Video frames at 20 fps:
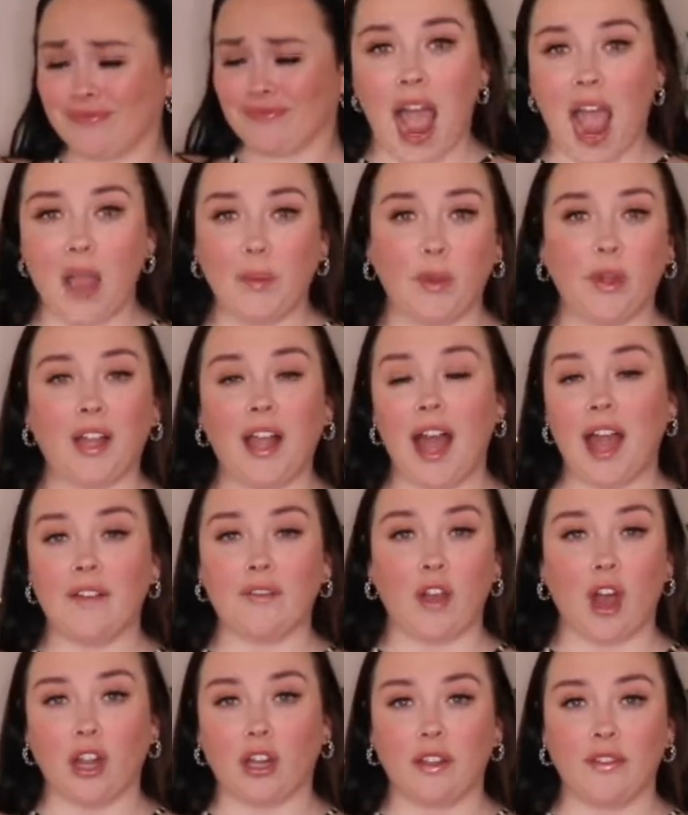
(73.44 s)
I will have
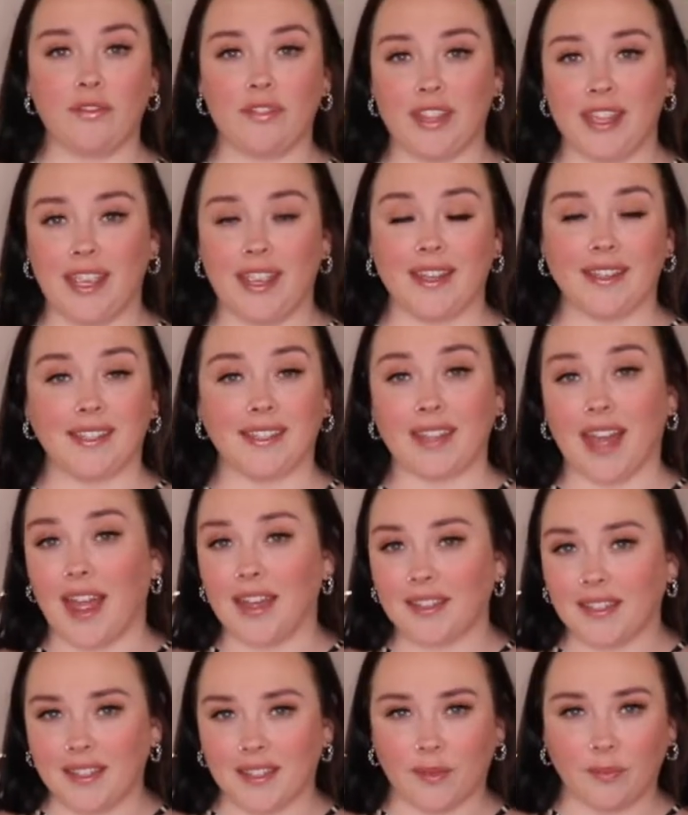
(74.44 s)
all of the
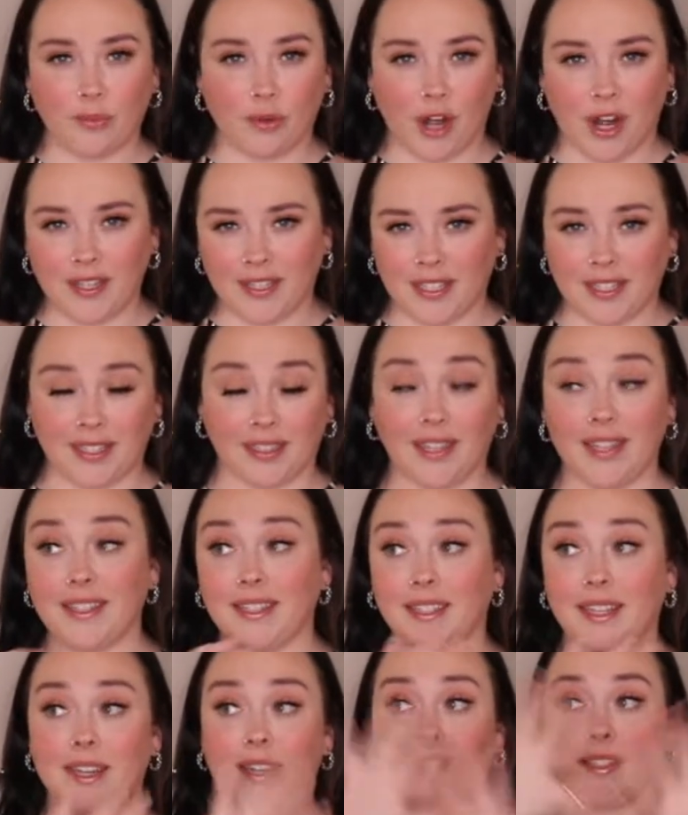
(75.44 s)
sizes and prices
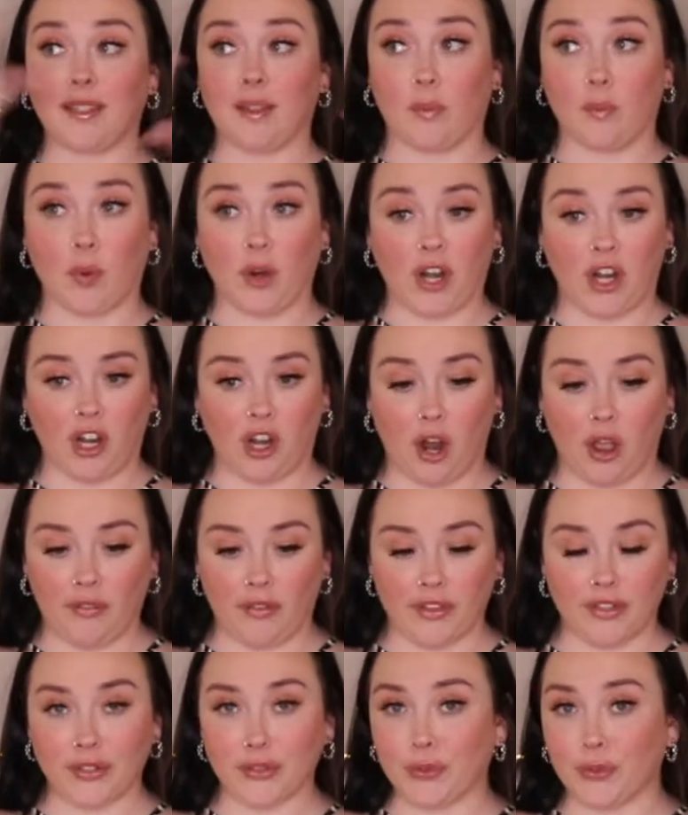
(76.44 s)
listed somewhere on
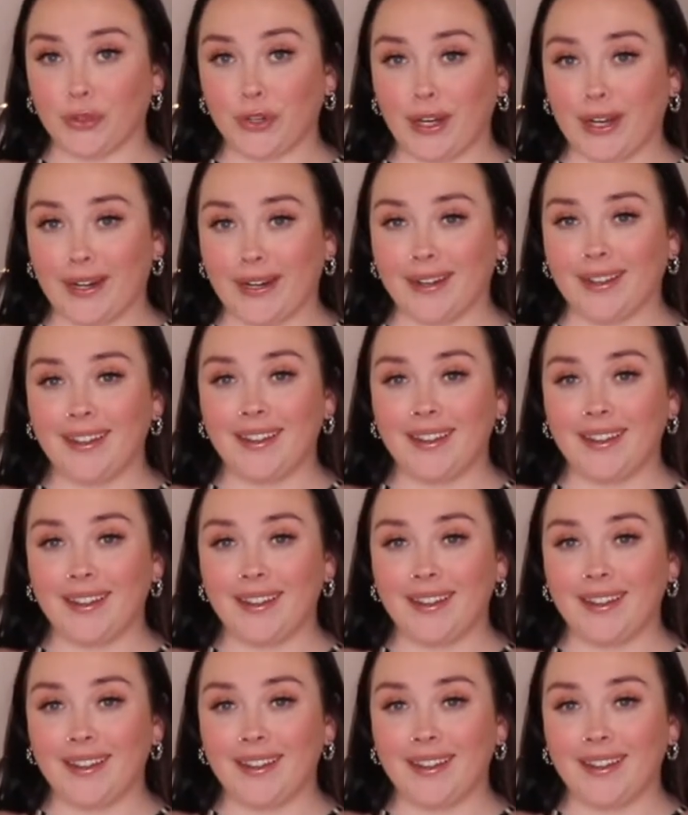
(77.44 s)
the screen.